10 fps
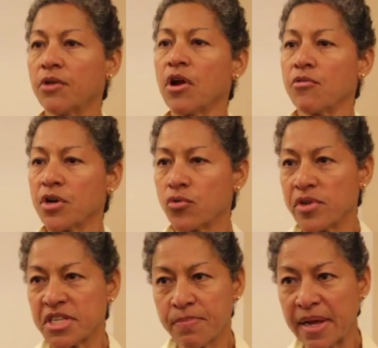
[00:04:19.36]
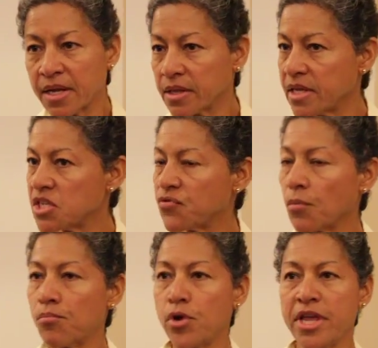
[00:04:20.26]
There are increased penalties
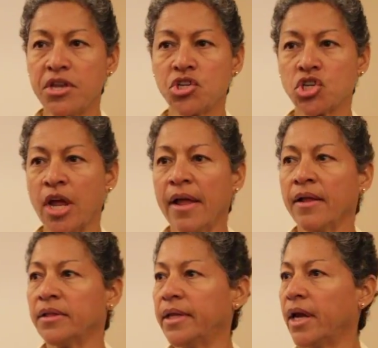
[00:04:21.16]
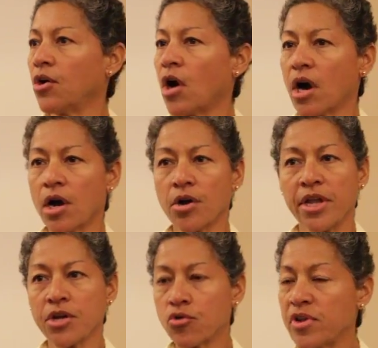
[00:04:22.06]
for breach. There are
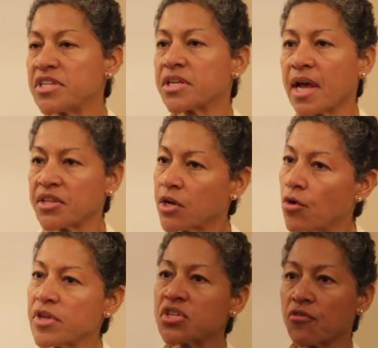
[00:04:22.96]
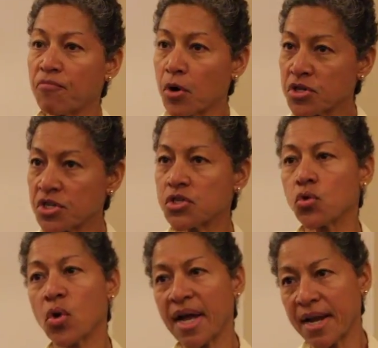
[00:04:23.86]
increased categories of persons
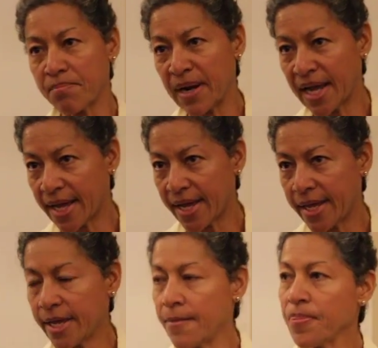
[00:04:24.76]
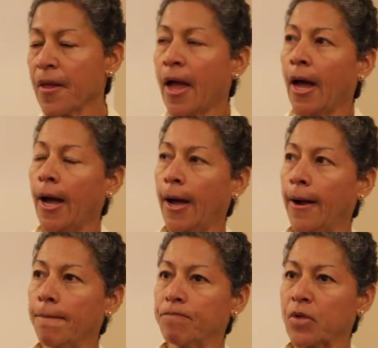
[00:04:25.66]
who can apply.
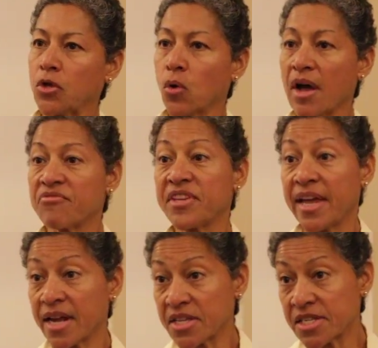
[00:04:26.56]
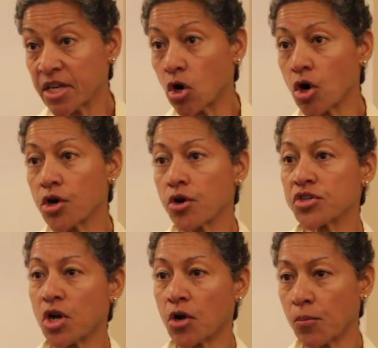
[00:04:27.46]
You have tenancy
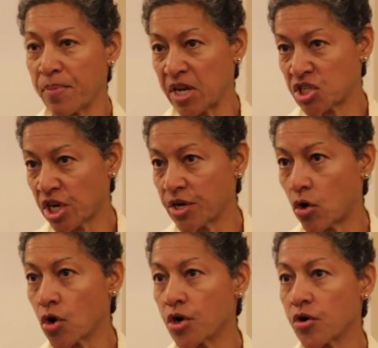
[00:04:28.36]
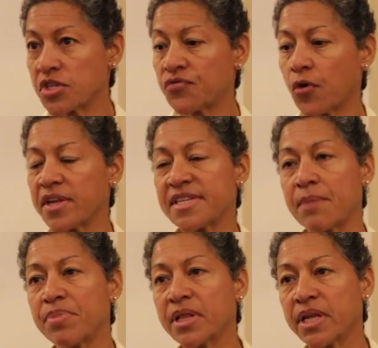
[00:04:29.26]
orders, occupation orders. For
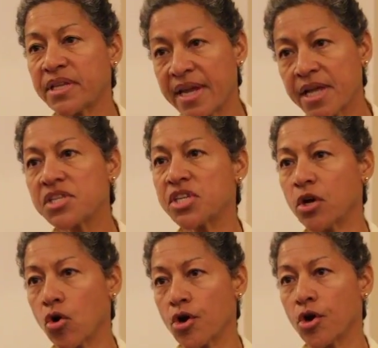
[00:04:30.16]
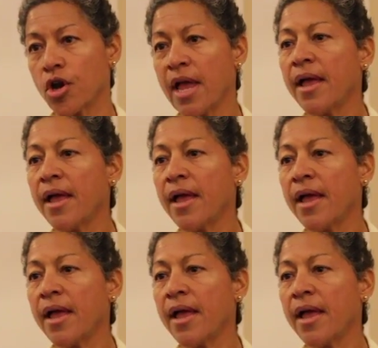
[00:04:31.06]
example, the tenancy order